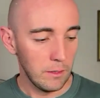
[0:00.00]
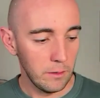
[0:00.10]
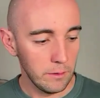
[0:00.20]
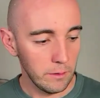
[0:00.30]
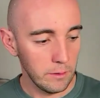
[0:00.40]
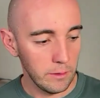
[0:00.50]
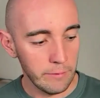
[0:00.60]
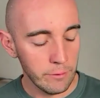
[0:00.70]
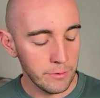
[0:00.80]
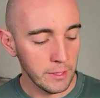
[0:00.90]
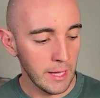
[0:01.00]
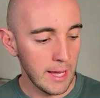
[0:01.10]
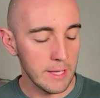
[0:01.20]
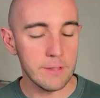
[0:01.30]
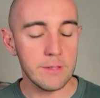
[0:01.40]

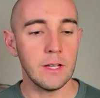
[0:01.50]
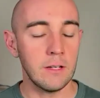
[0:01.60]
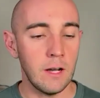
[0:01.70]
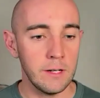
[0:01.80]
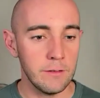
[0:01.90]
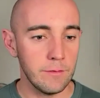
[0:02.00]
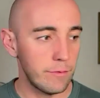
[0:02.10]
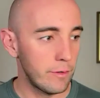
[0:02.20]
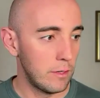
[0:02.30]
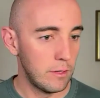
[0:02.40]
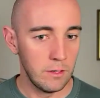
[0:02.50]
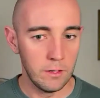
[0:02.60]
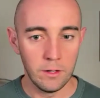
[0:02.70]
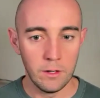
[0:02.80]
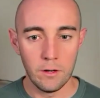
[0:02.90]
a kind of
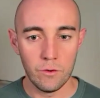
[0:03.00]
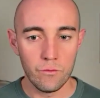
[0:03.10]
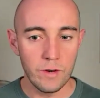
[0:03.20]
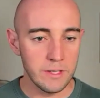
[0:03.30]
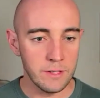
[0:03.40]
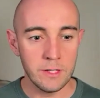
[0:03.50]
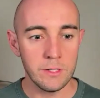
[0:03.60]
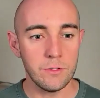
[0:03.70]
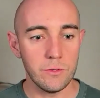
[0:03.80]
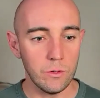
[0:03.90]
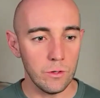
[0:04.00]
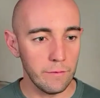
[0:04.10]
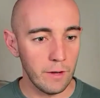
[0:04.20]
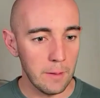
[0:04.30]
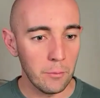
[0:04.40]
resonance or a
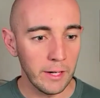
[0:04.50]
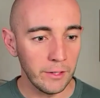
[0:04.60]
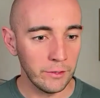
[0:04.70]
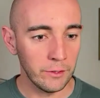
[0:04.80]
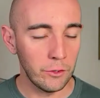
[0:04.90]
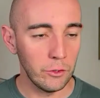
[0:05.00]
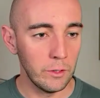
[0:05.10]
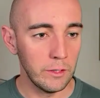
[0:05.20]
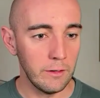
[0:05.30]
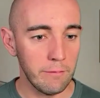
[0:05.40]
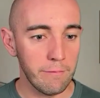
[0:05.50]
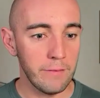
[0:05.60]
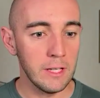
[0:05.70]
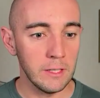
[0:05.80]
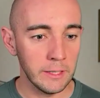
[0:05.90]
vibration to it, a
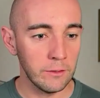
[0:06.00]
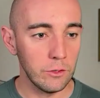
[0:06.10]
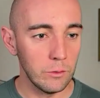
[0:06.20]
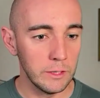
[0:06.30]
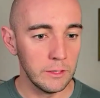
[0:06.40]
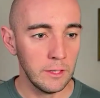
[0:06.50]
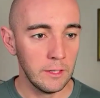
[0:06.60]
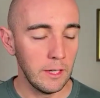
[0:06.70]
feeling to it.